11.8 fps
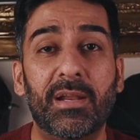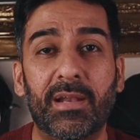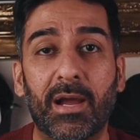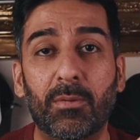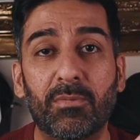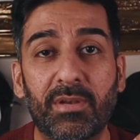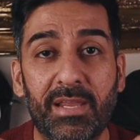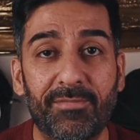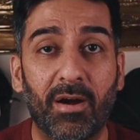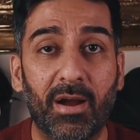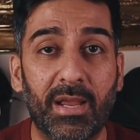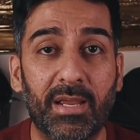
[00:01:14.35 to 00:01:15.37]
Now,
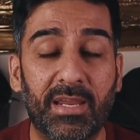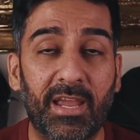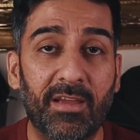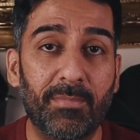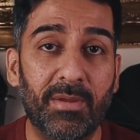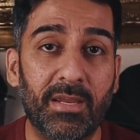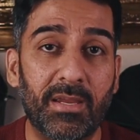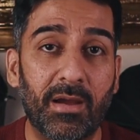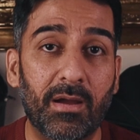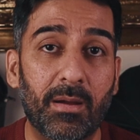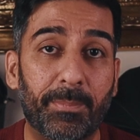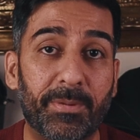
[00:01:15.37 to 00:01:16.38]
Levi gave me
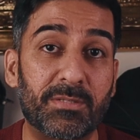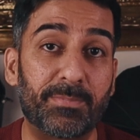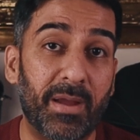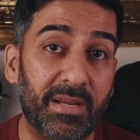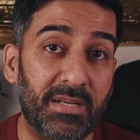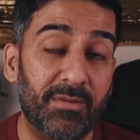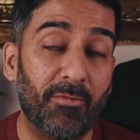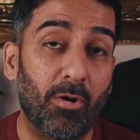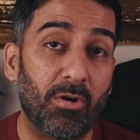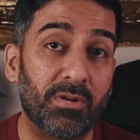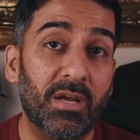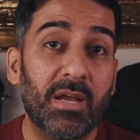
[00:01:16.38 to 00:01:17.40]
a perspective
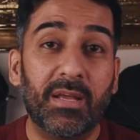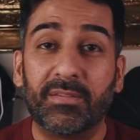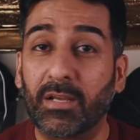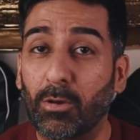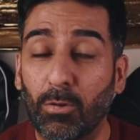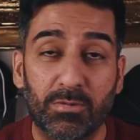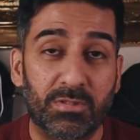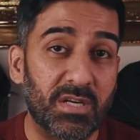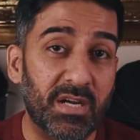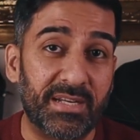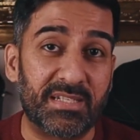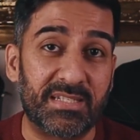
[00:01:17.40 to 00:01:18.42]
on the closed
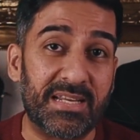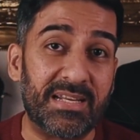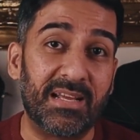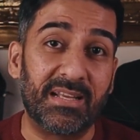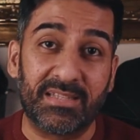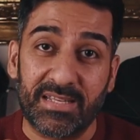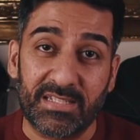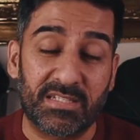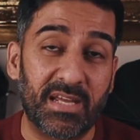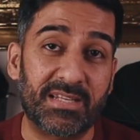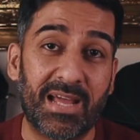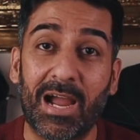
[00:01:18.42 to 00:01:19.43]
circuit scene these
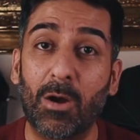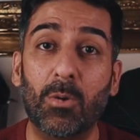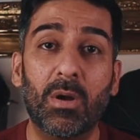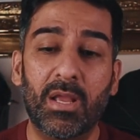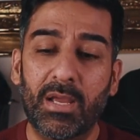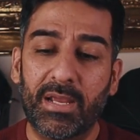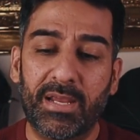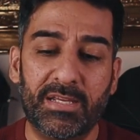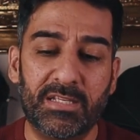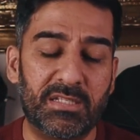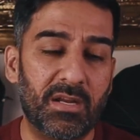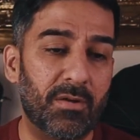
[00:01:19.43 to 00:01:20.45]
days, how
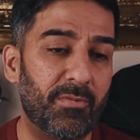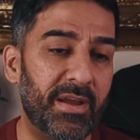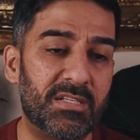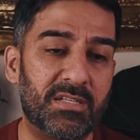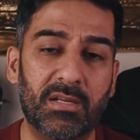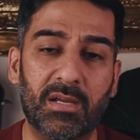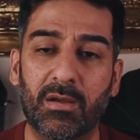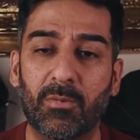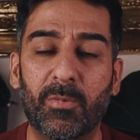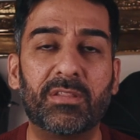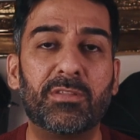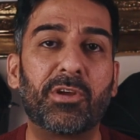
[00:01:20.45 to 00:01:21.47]
he's raced
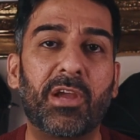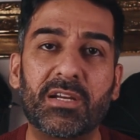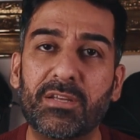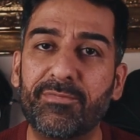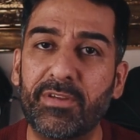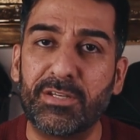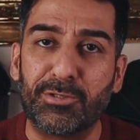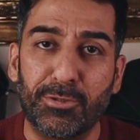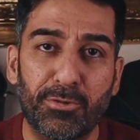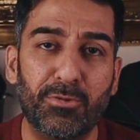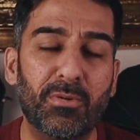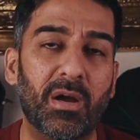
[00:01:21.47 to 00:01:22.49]
with Ducati
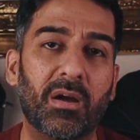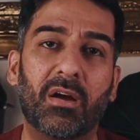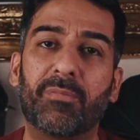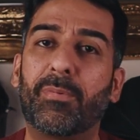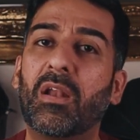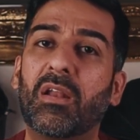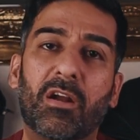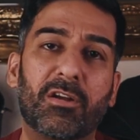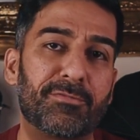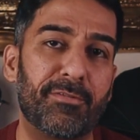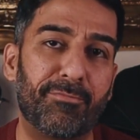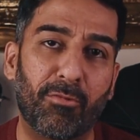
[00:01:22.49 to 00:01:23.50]
V2,
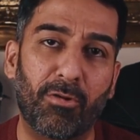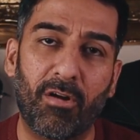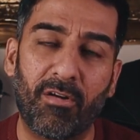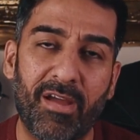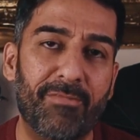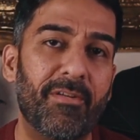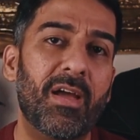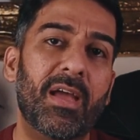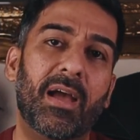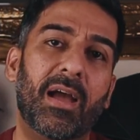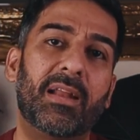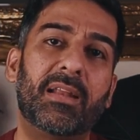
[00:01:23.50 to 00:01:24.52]
Aprilia RSV4 RF,
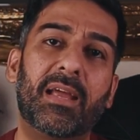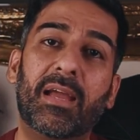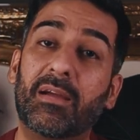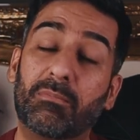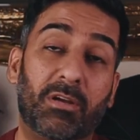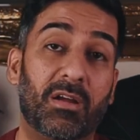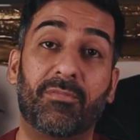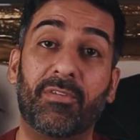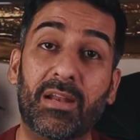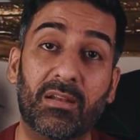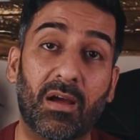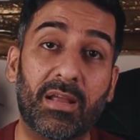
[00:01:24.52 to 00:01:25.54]
and kind of
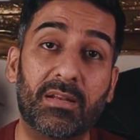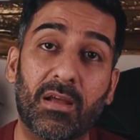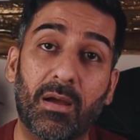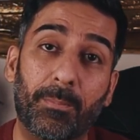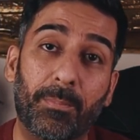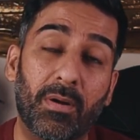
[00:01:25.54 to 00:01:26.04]
inline